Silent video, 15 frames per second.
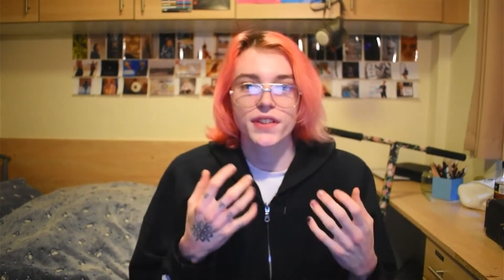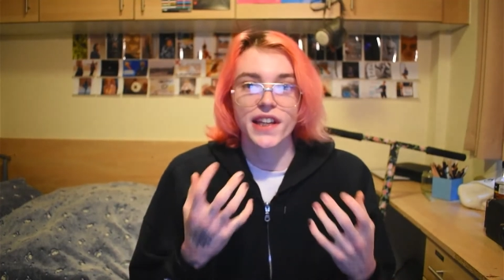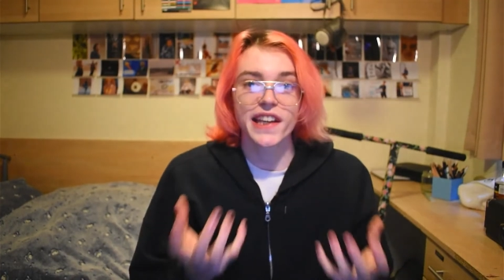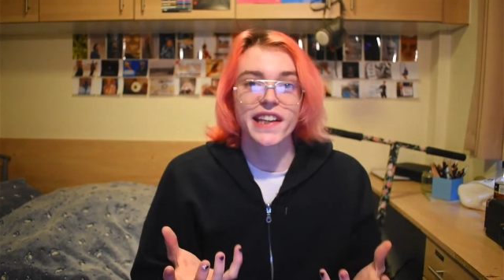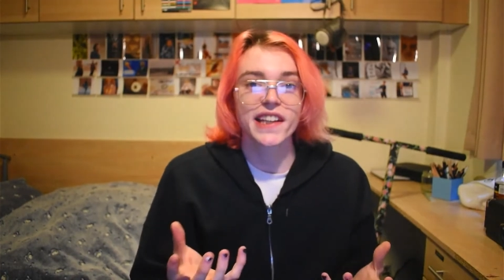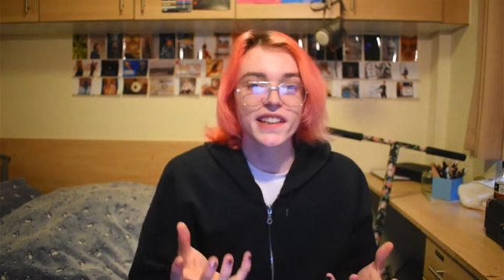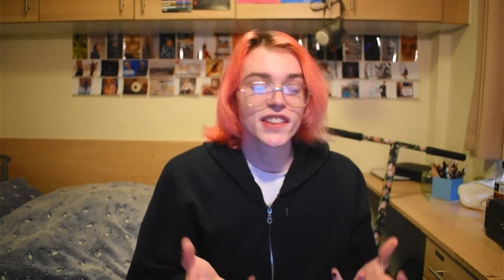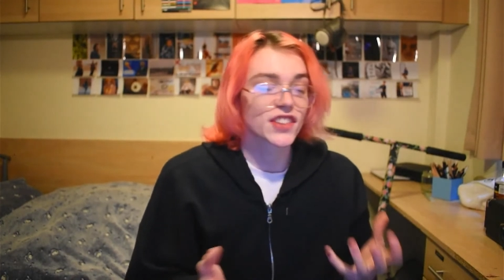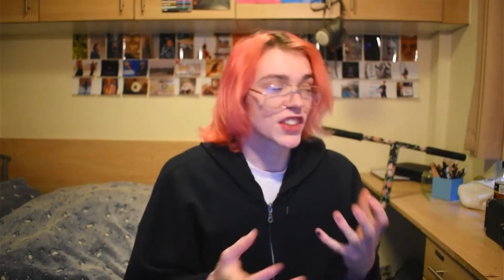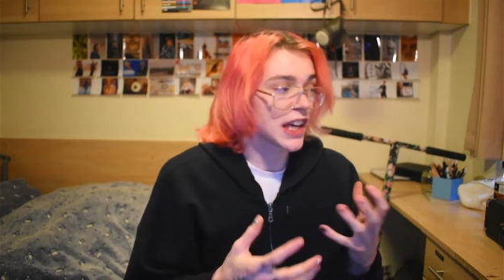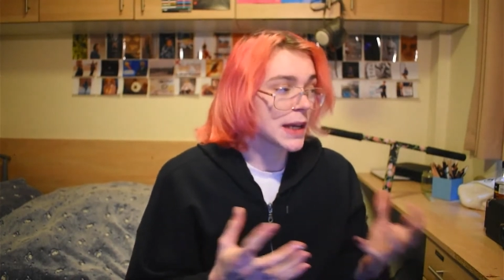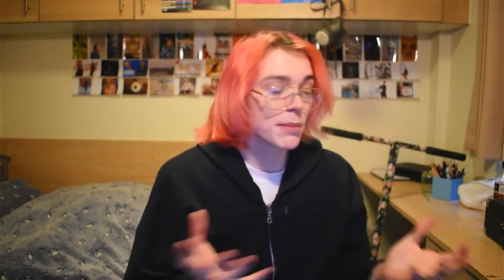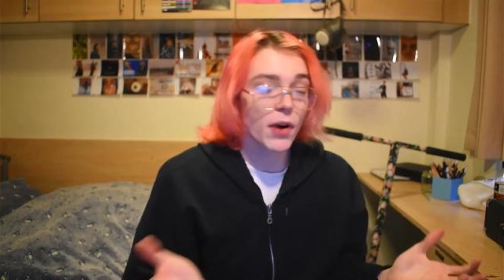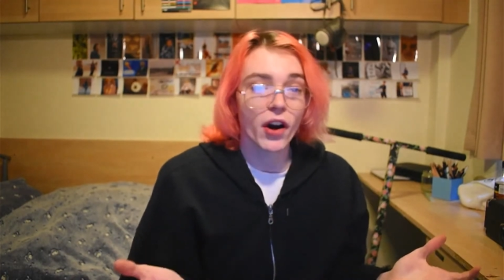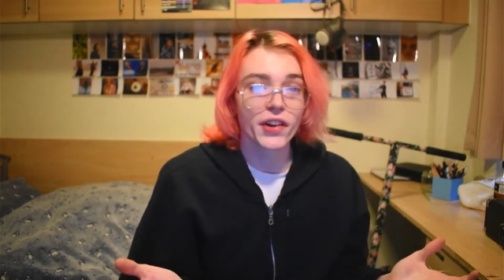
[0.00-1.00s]
taking the
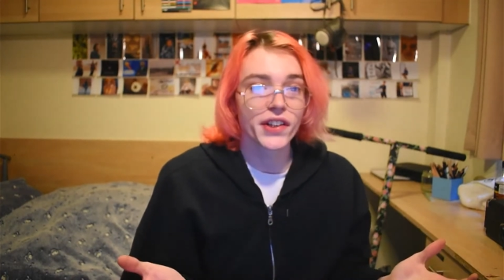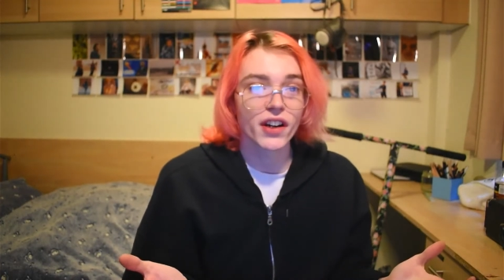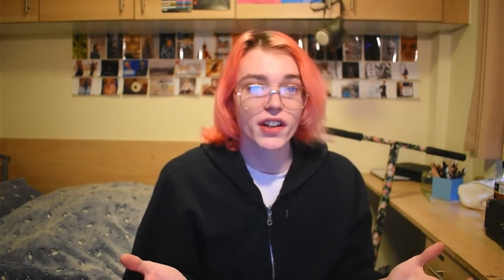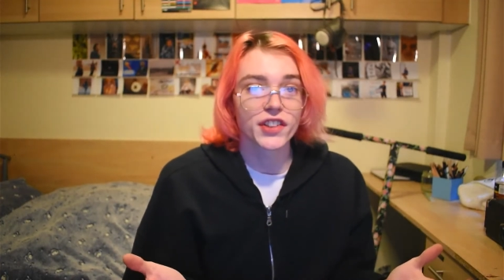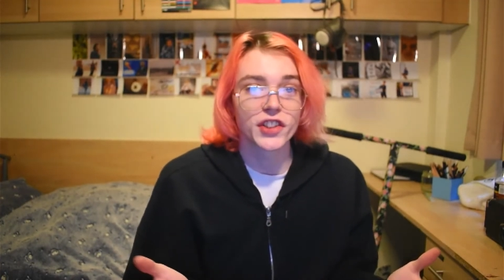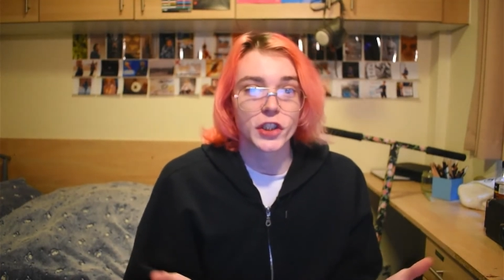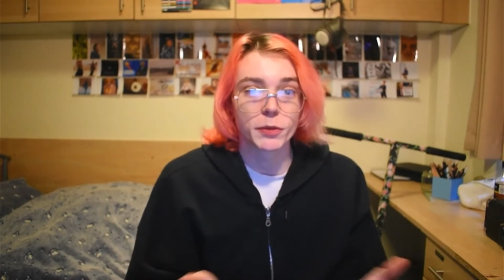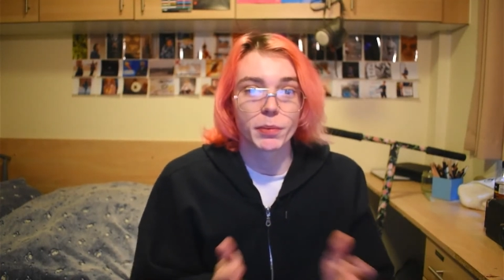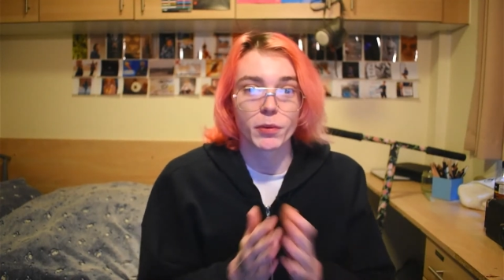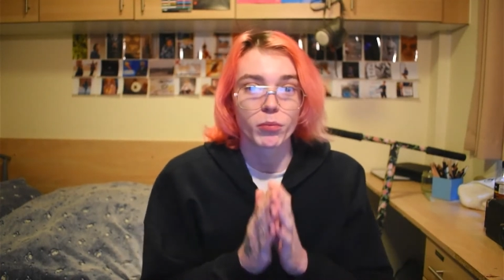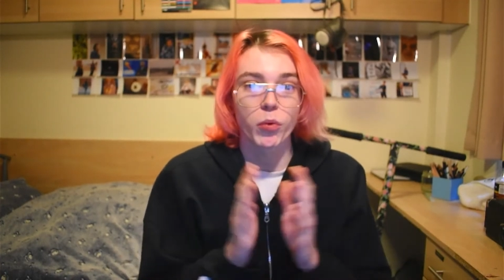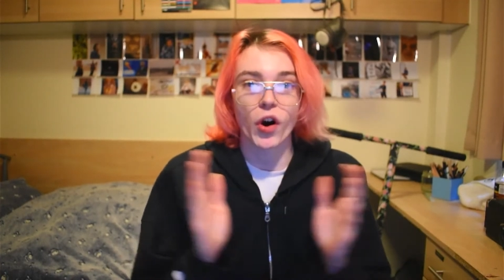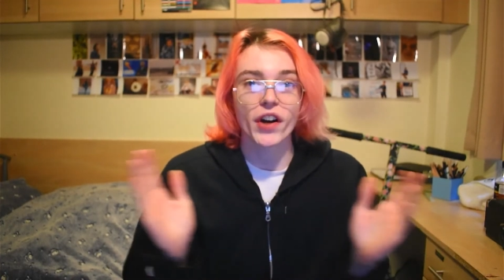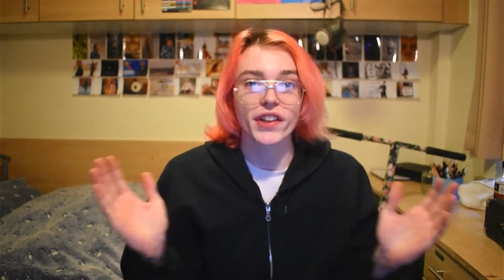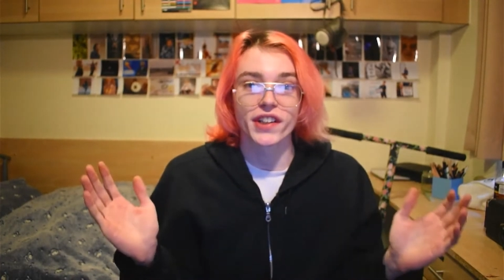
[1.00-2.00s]
same ideologies but
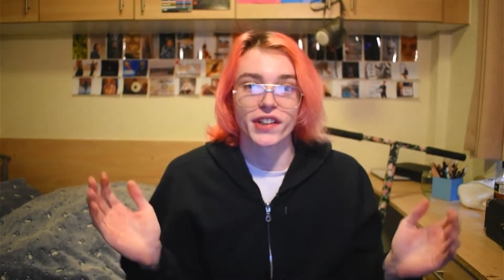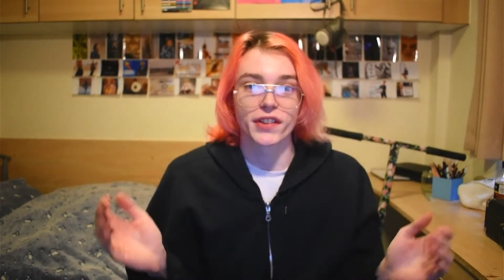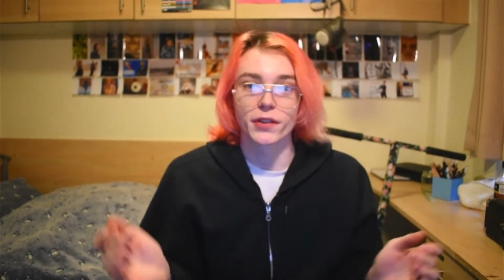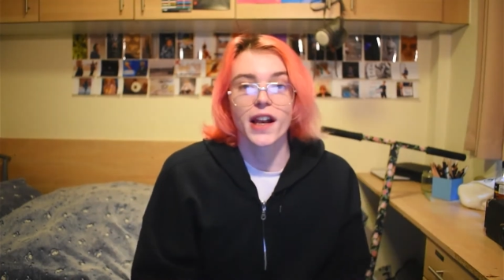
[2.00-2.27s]
widening them,